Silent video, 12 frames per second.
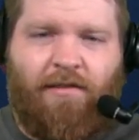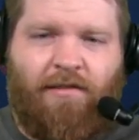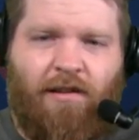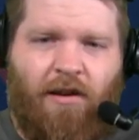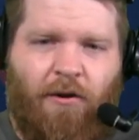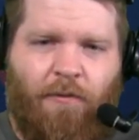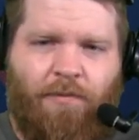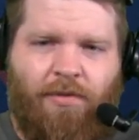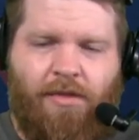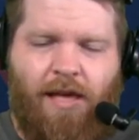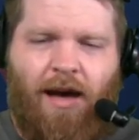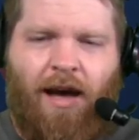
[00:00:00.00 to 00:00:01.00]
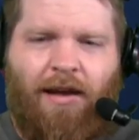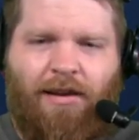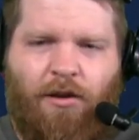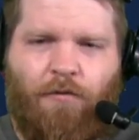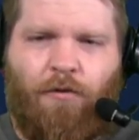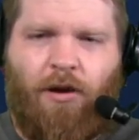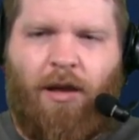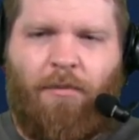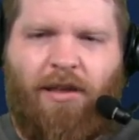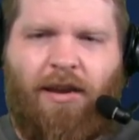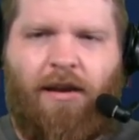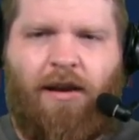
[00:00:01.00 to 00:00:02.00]
So not ideal for him.
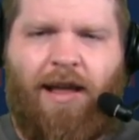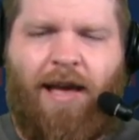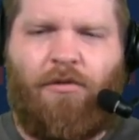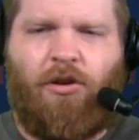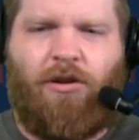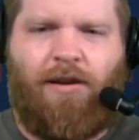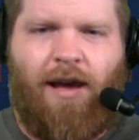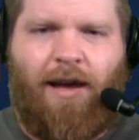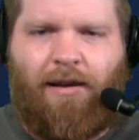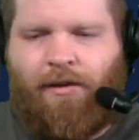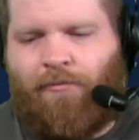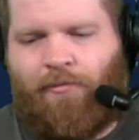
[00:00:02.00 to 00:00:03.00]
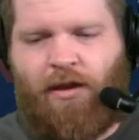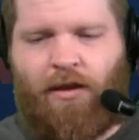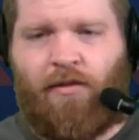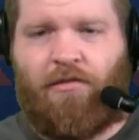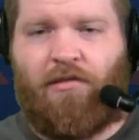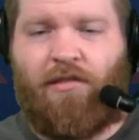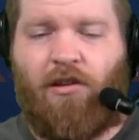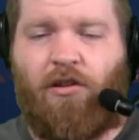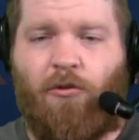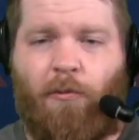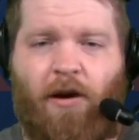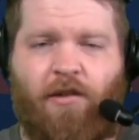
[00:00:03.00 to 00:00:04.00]
He needed to have a good night and just didn't
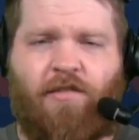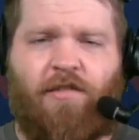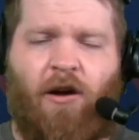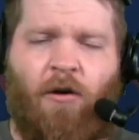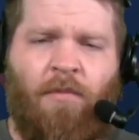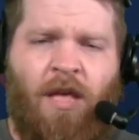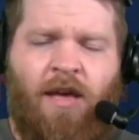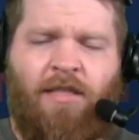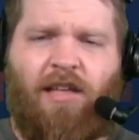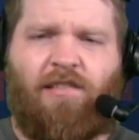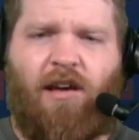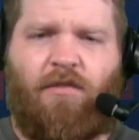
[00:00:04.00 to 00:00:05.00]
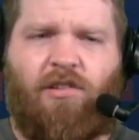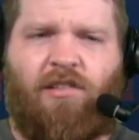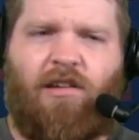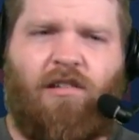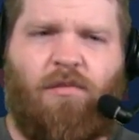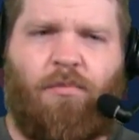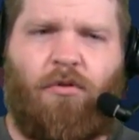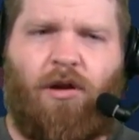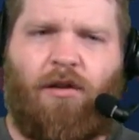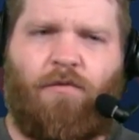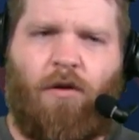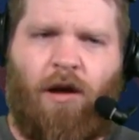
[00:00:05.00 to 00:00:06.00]
do much. So that's obviously
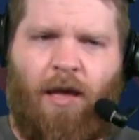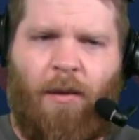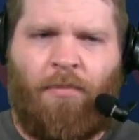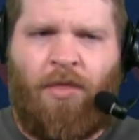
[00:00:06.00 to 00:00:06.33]
disappointing for him.